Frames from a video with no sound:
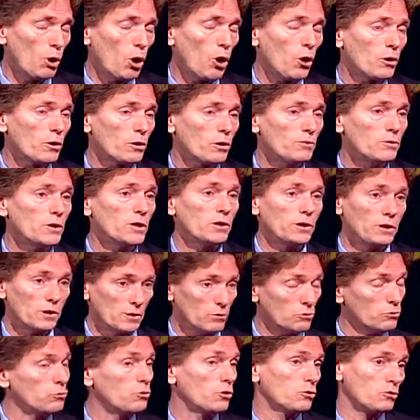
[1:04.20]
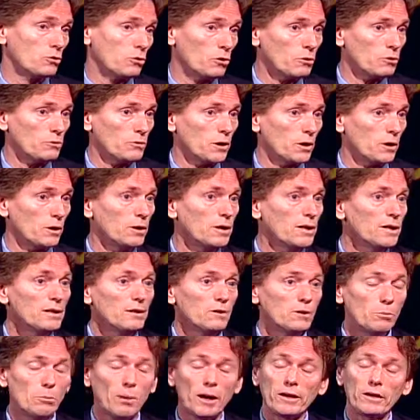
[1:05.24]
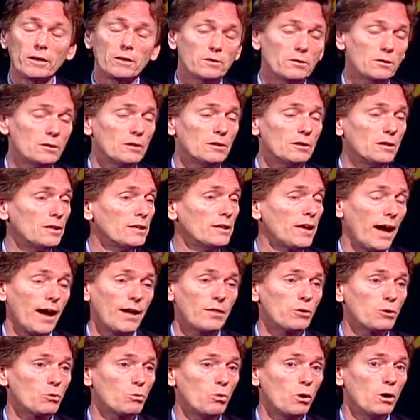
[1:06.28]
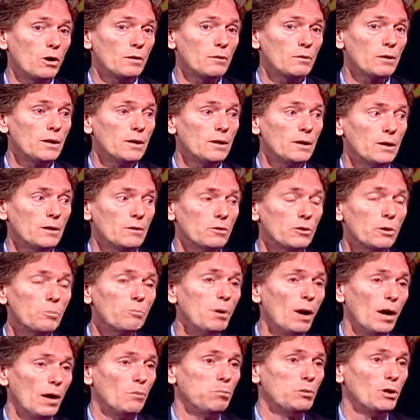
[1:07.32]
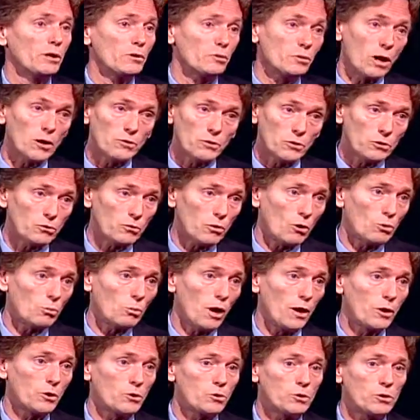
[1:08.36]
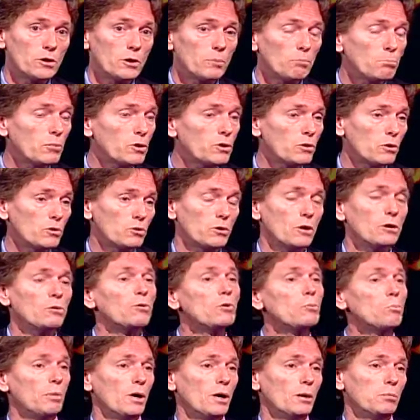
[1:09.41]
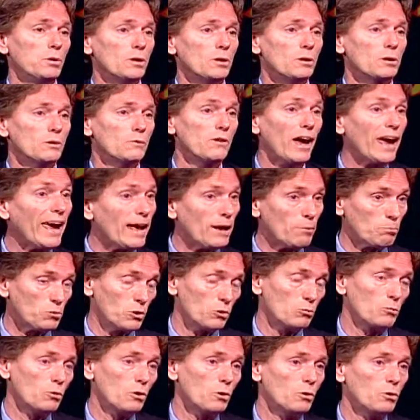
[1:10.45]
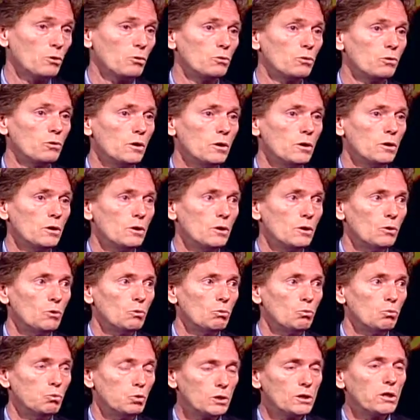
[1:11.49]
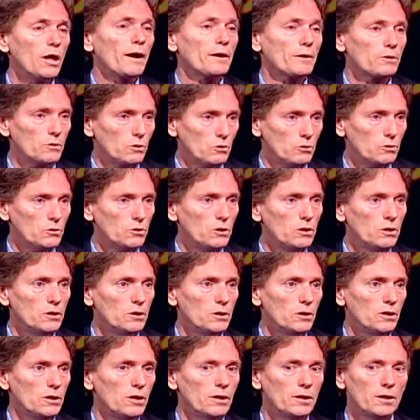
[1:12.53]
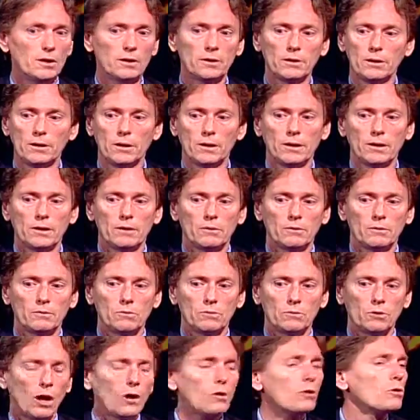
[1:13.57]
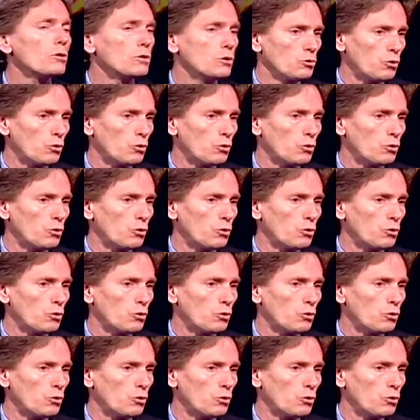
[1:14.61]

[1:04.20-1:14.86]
part of it is the survey to basically gather what the public, not just our ridership, but the general public of Hampton Roads would like to see in not only